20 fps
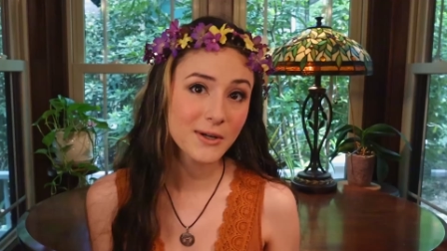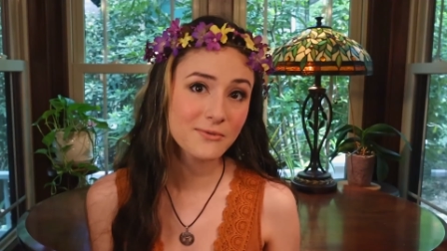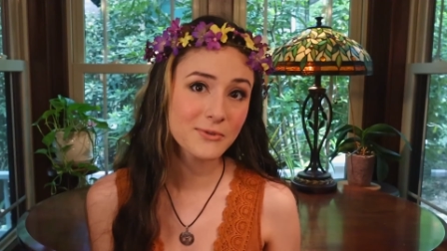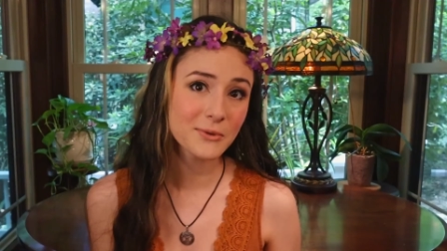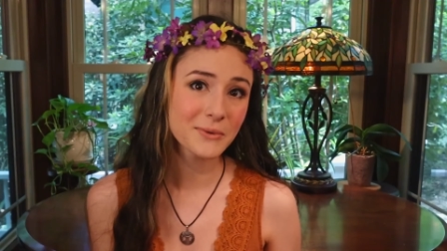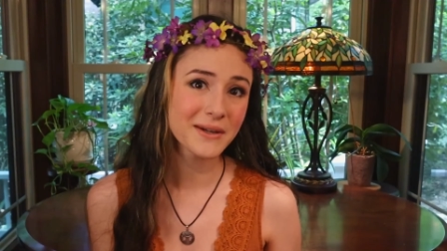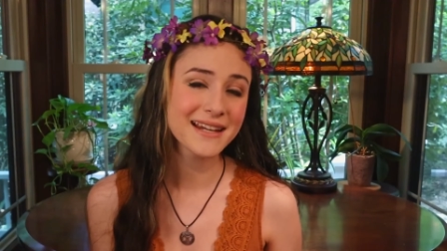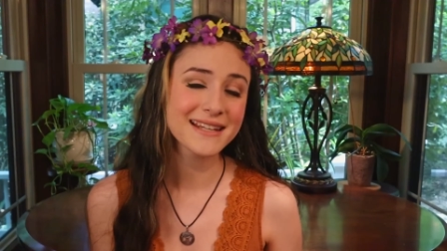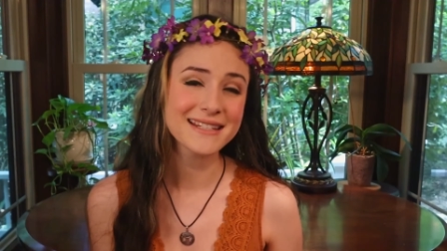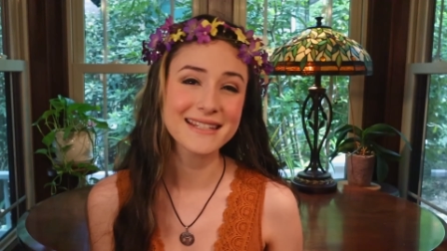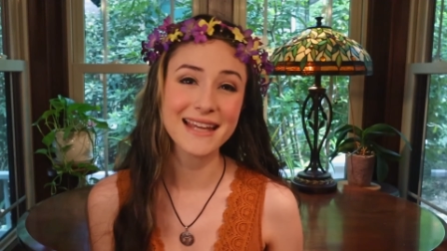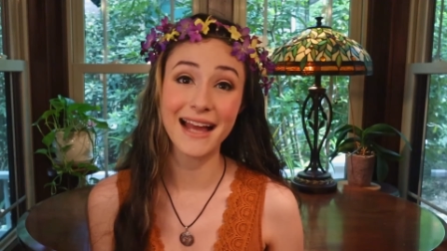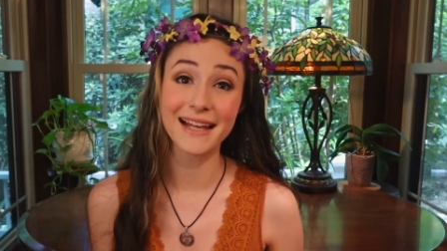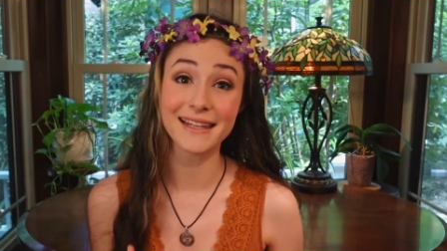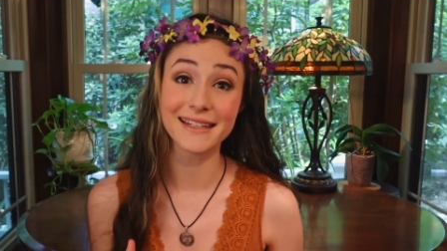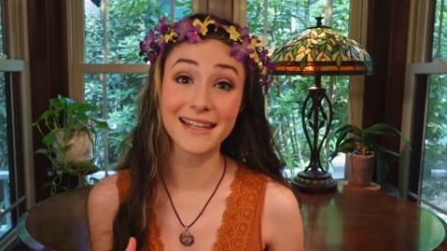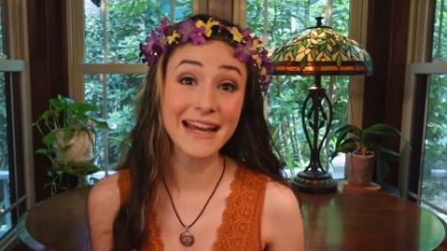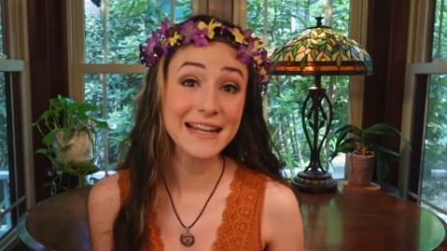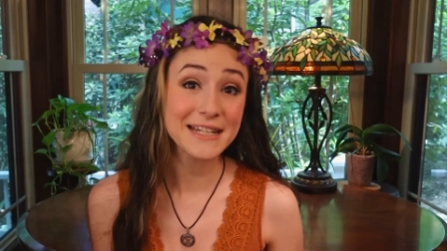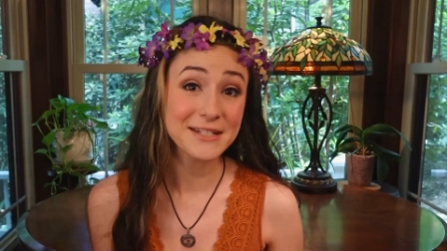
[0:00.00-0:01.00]
of the Rings
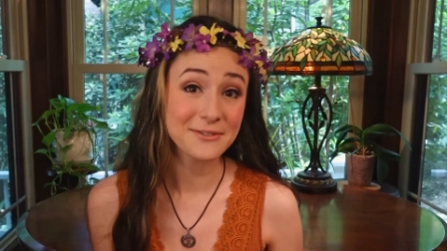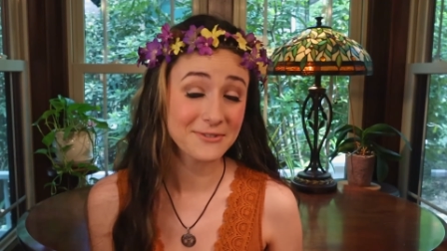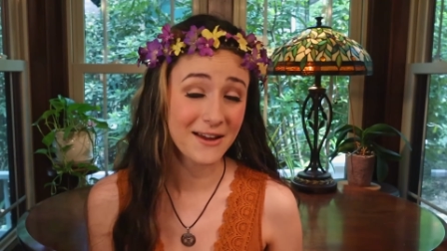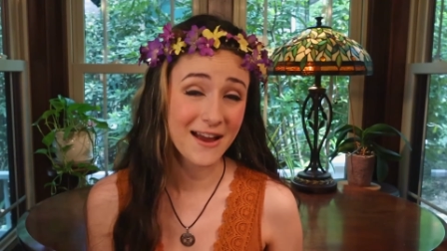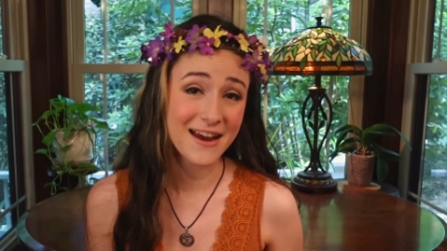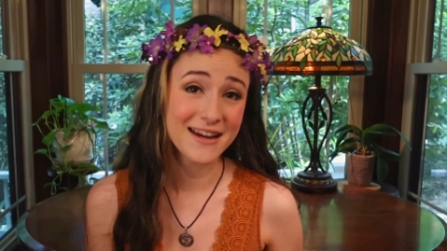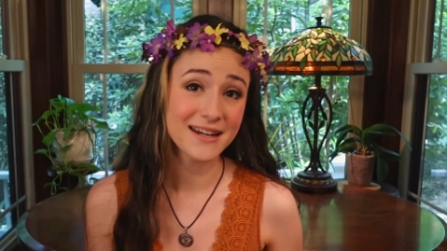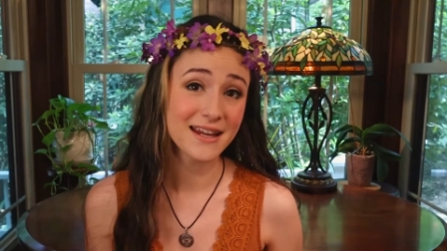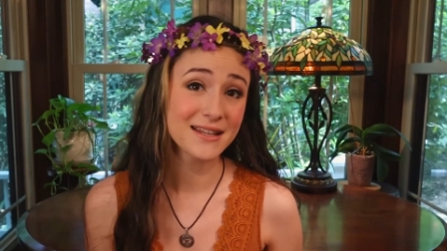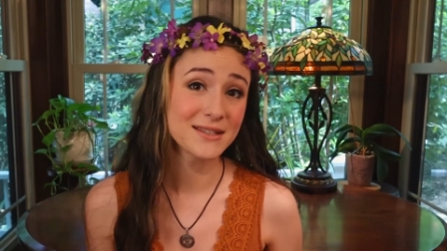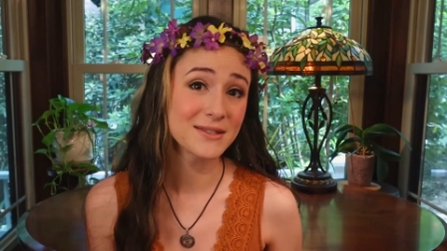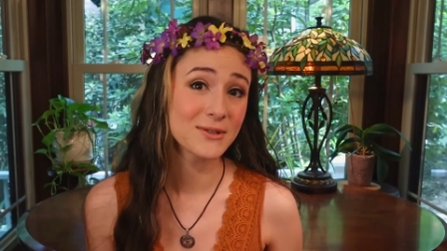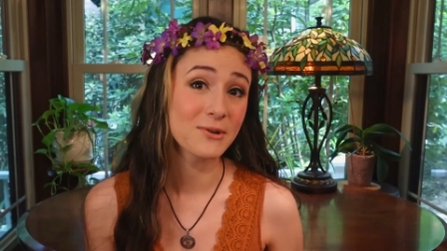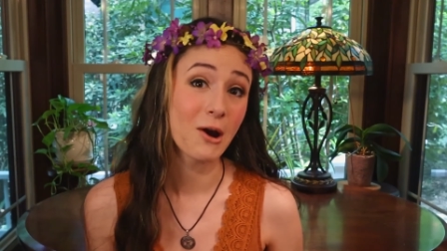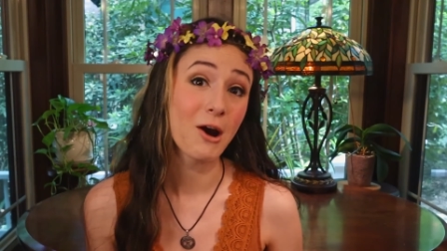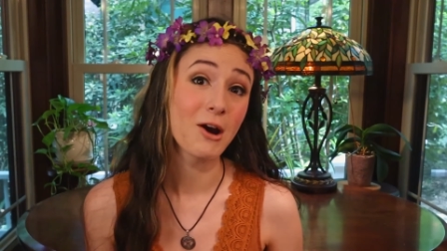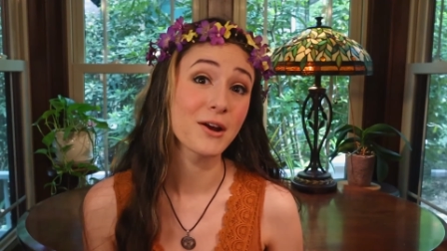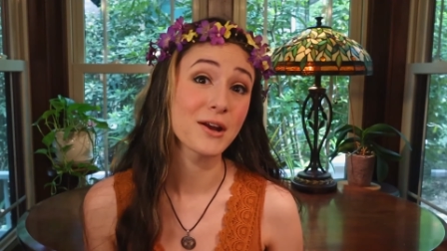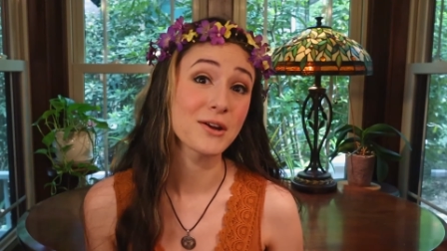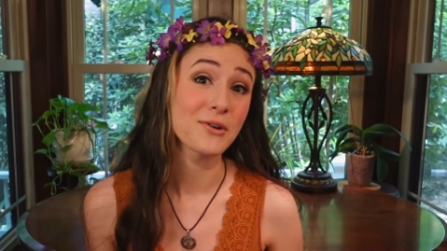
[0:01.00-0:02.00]
had yet to find its
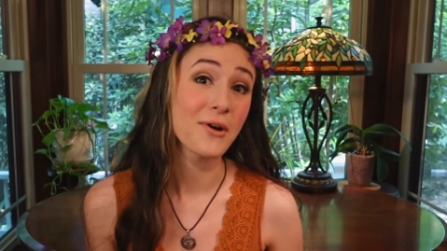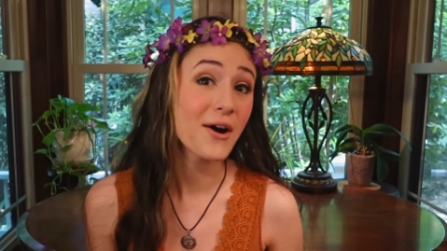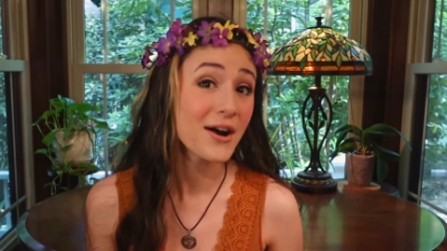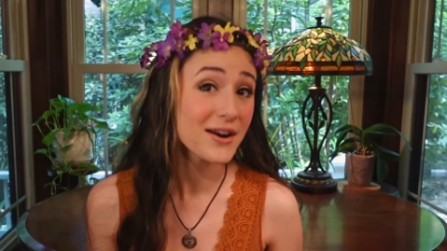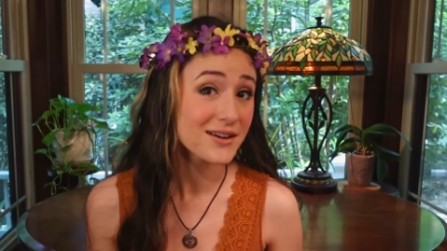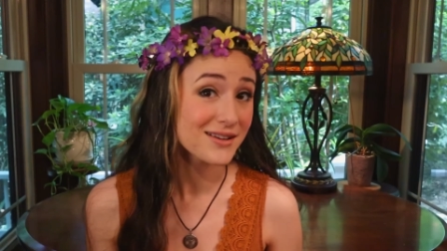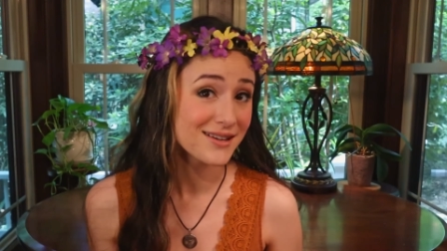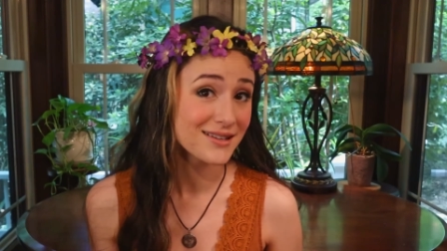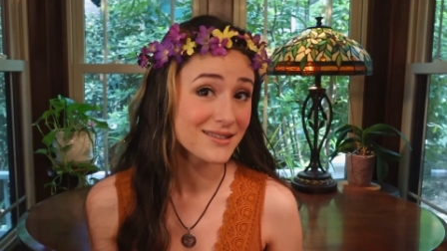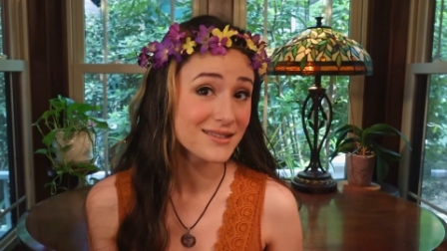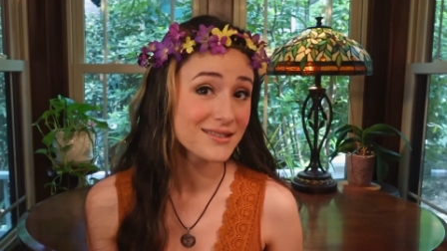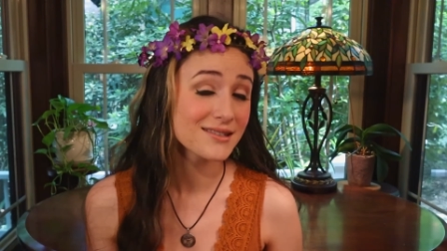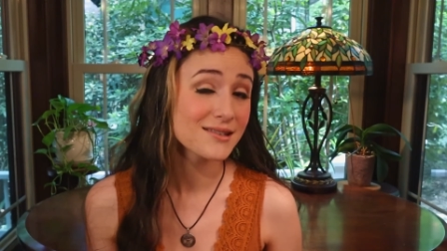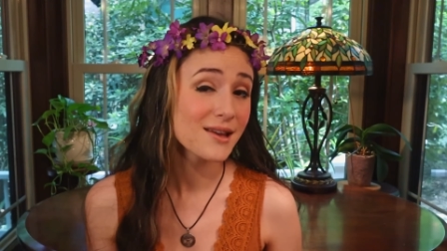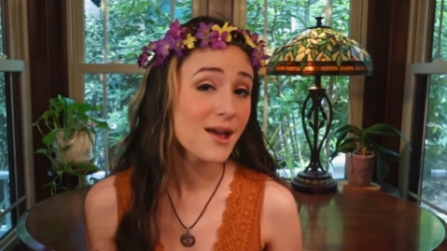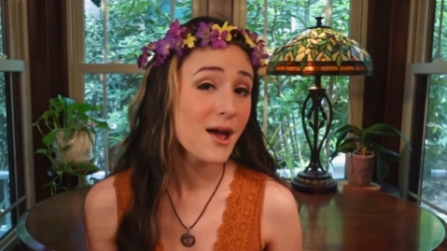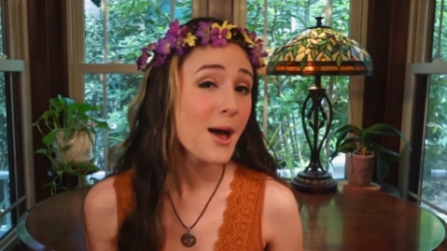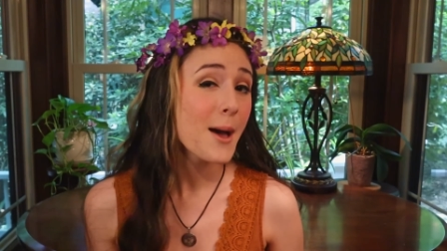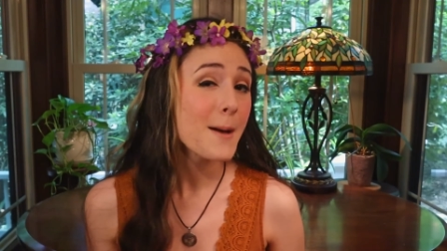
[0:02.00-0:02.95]
target audience,